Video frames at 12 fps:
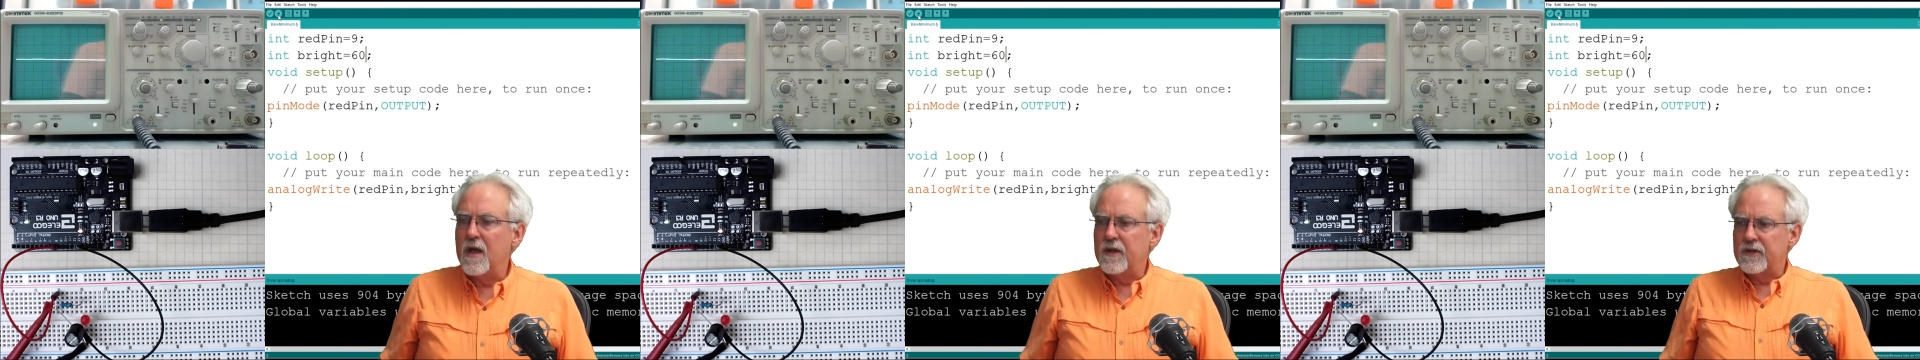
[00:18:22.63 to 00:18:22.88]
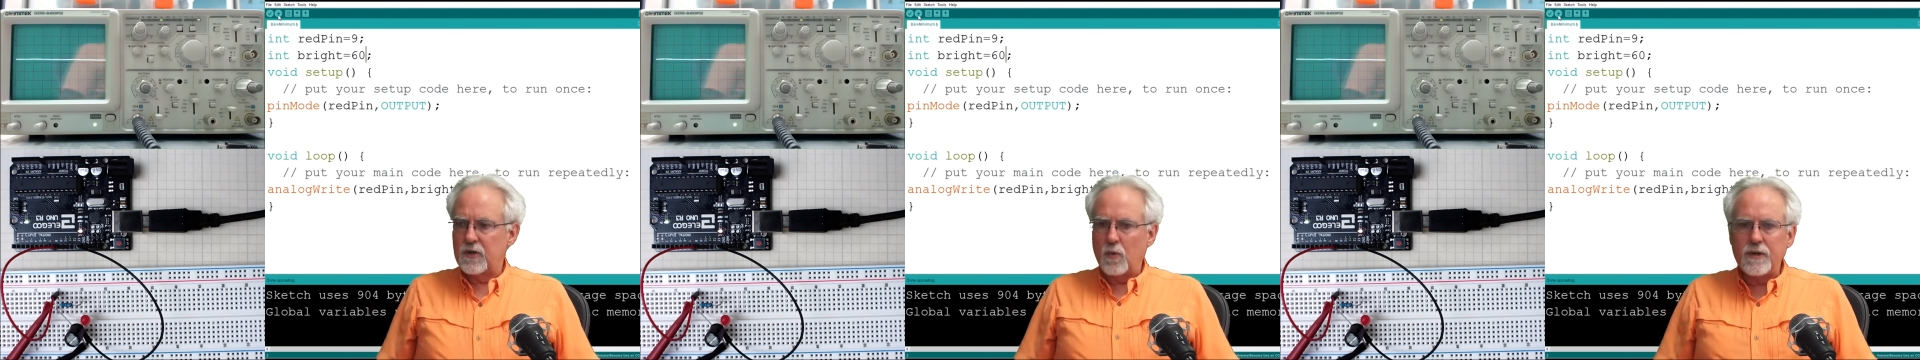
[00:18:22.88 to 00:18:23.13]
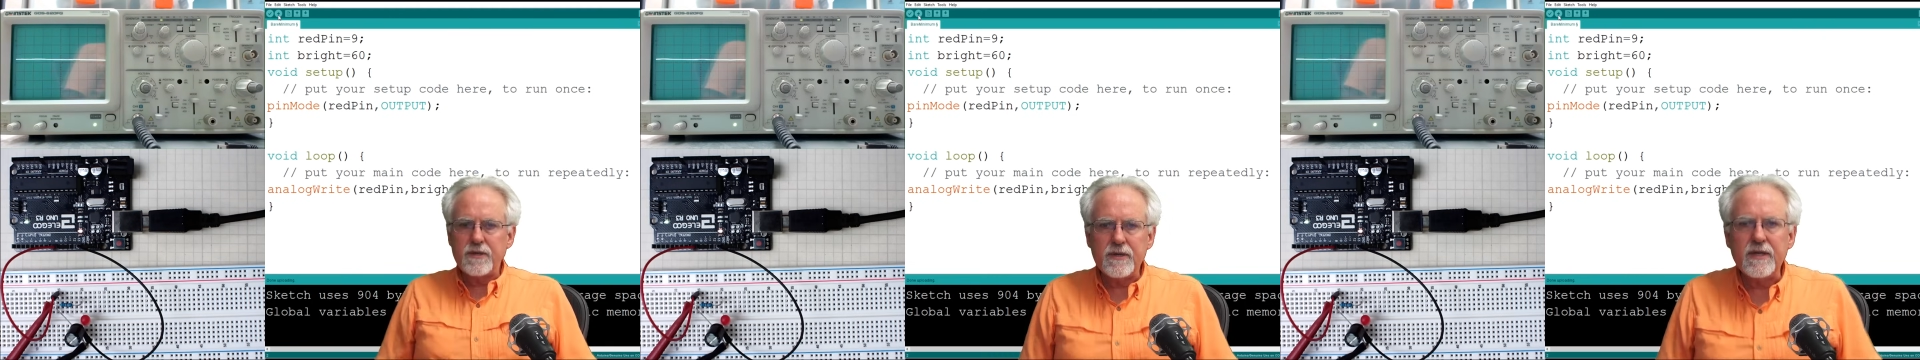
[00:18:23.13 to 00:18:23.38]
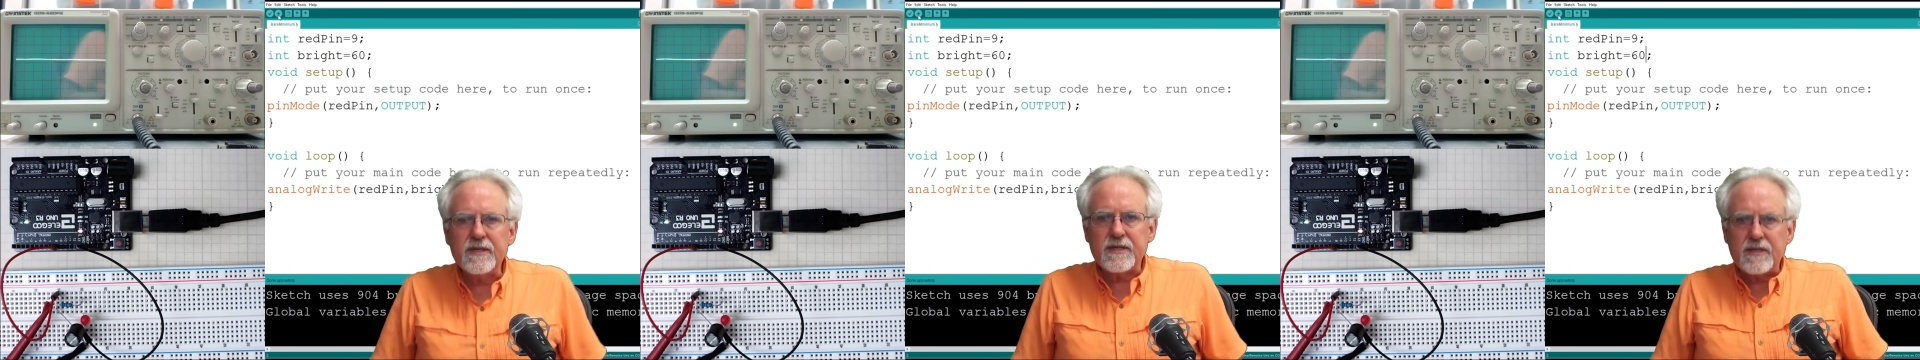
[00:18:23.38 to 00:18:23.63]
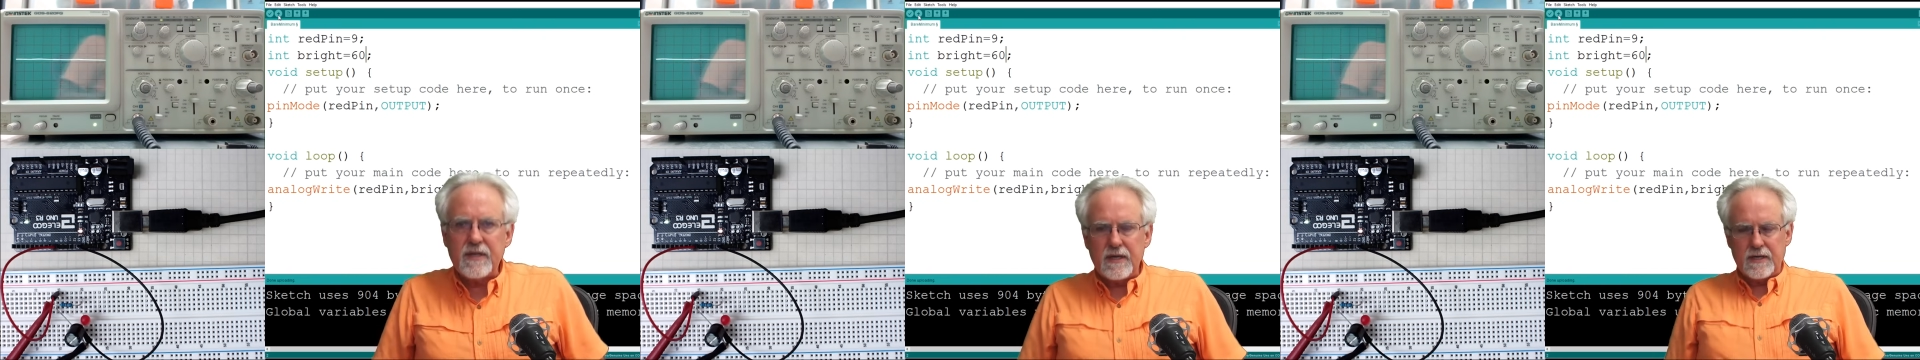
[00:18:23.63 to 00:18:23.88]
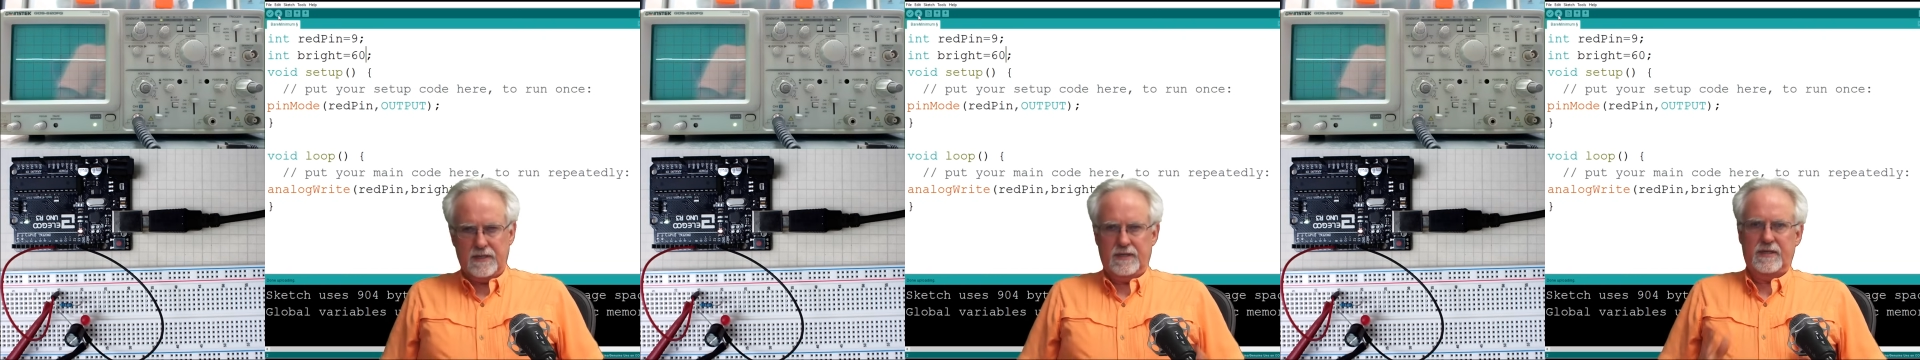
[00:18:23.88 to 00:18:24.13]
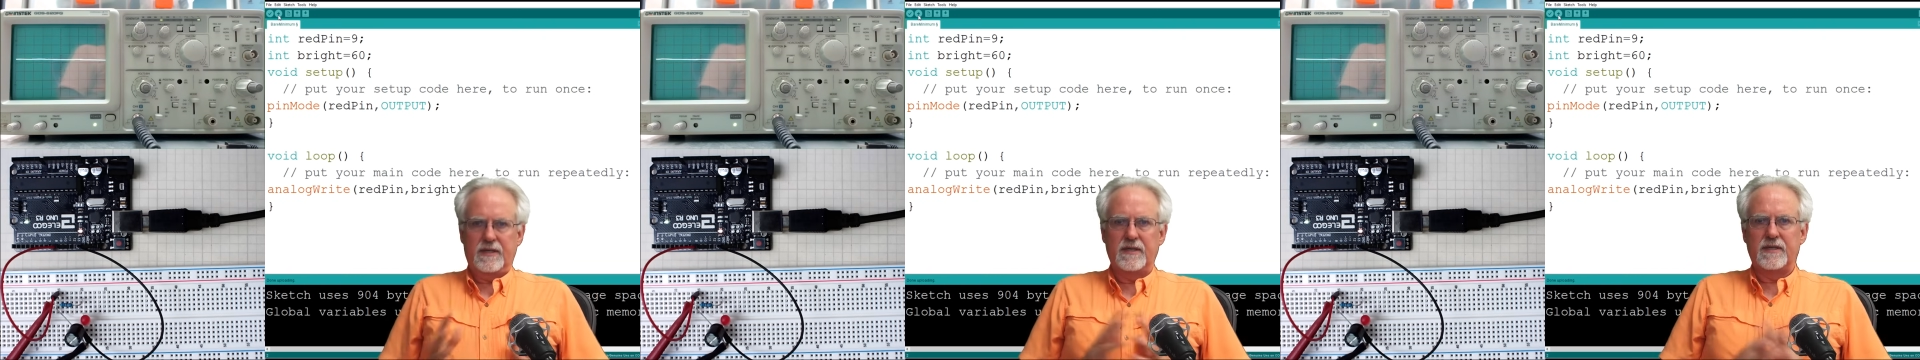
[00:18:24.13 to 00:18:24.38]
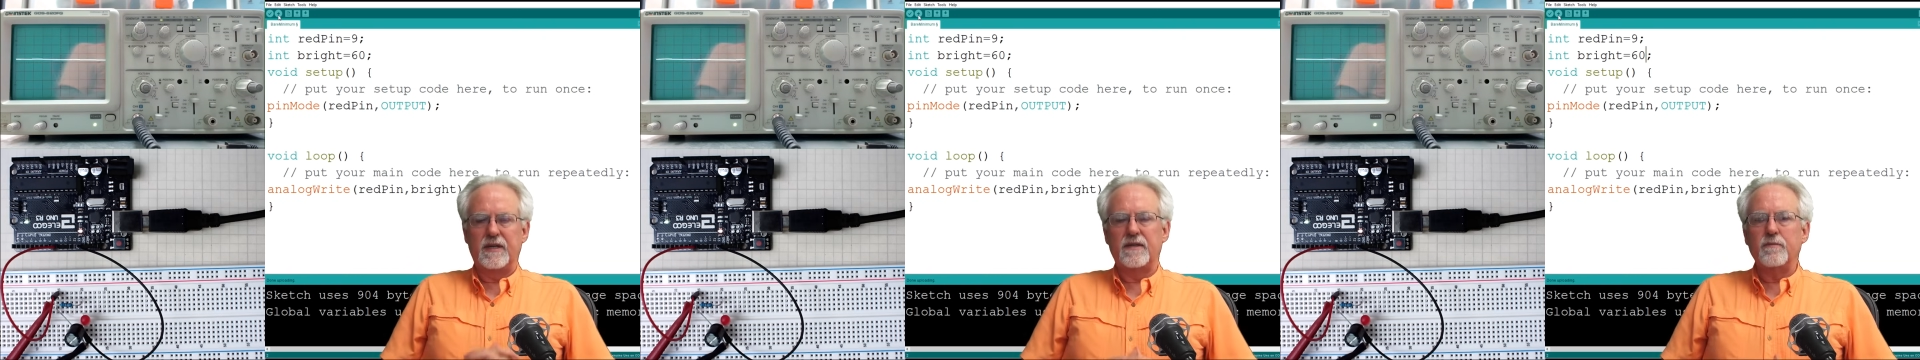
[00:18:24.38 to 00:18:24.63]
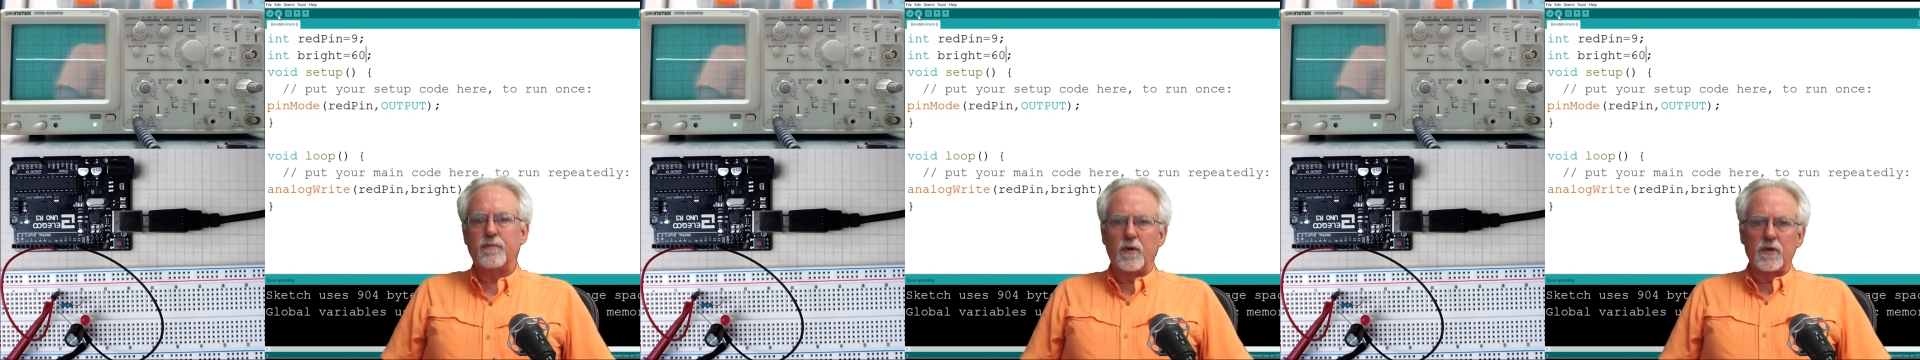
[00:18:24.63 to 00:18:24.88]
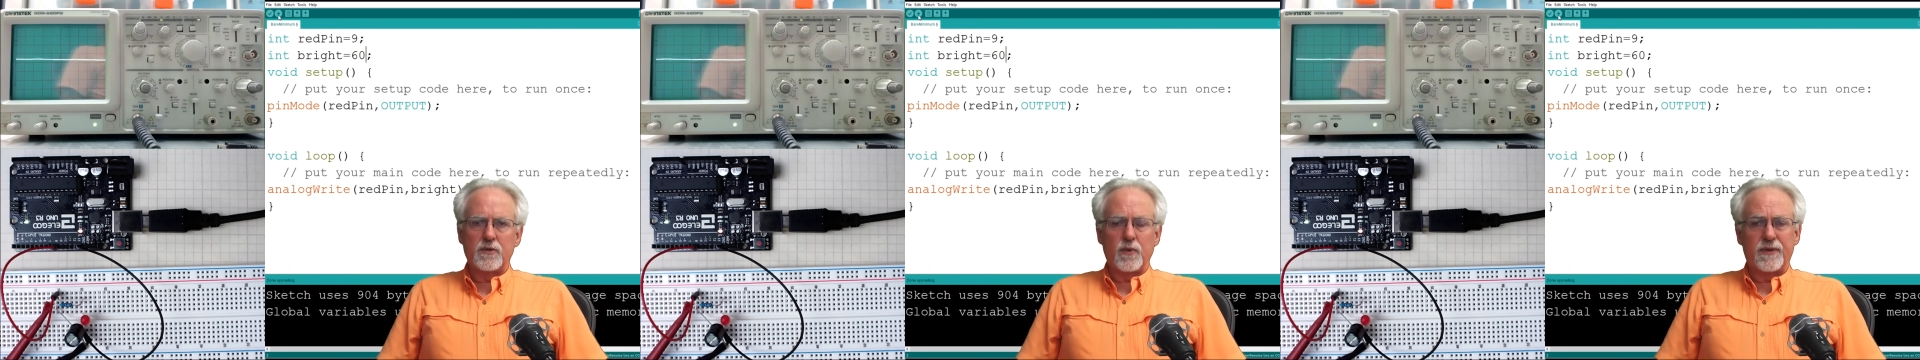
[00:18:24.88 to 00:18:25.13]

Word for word: So what you can see is, is that the pulse